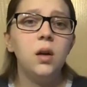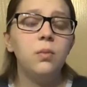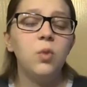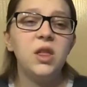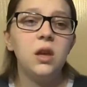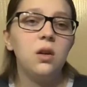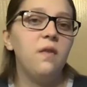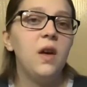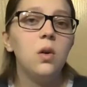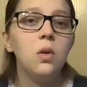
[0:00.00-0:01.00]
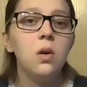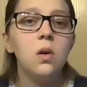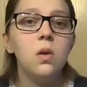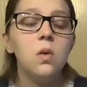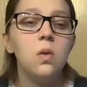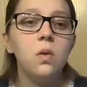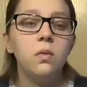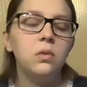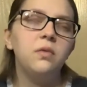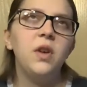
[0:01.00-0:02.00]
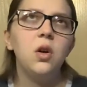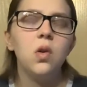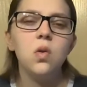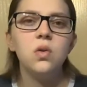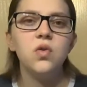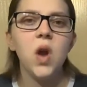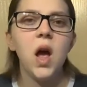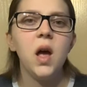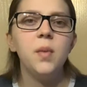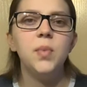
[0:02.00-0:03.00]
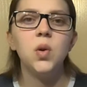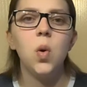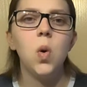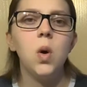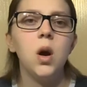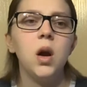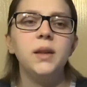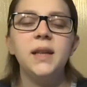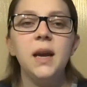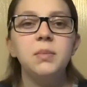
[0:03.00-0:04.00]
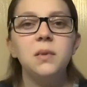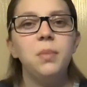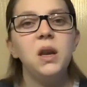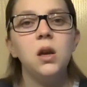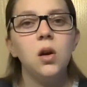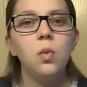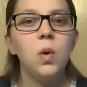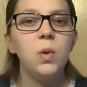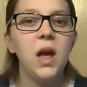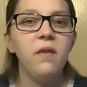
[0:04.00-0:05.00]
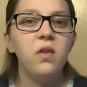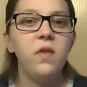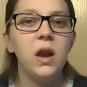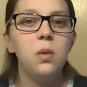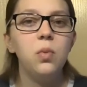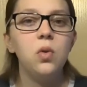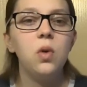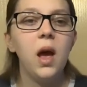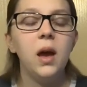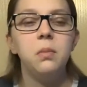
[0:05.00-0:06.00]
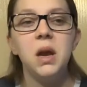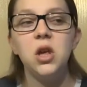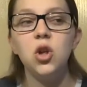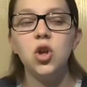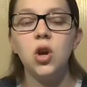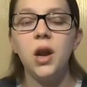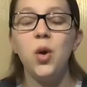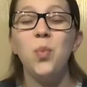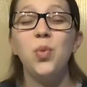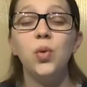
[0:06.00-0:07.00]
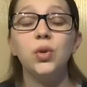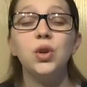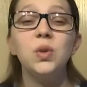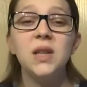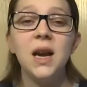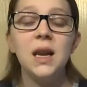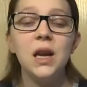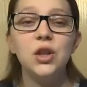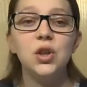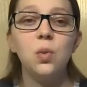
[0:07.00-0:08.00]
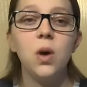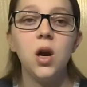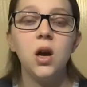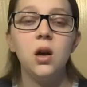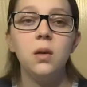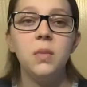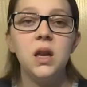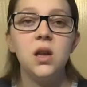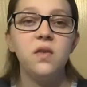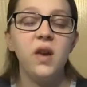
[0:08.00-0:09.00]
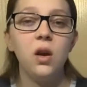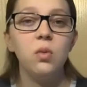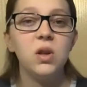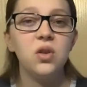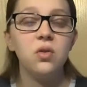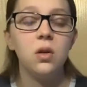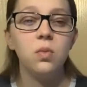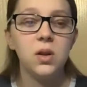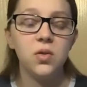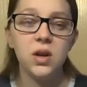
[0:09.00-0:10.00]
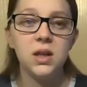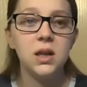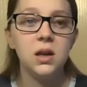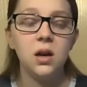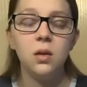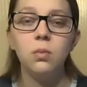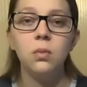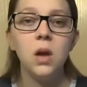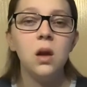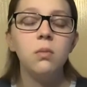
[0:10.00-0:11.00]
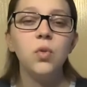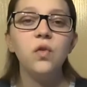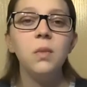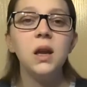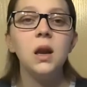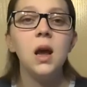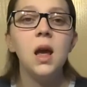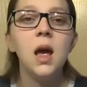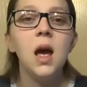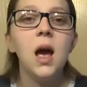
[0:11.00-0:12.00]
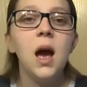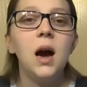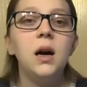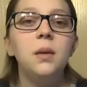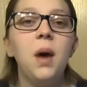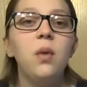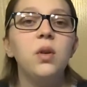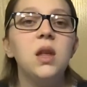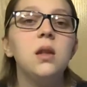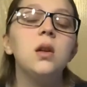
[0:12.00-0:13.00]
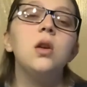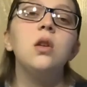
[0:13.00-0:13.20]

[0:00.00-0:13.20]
with either Velcro straps or tape, depending on what we have available, and making sure I don't pull too tightly to where it is very restricted movement. I would then secure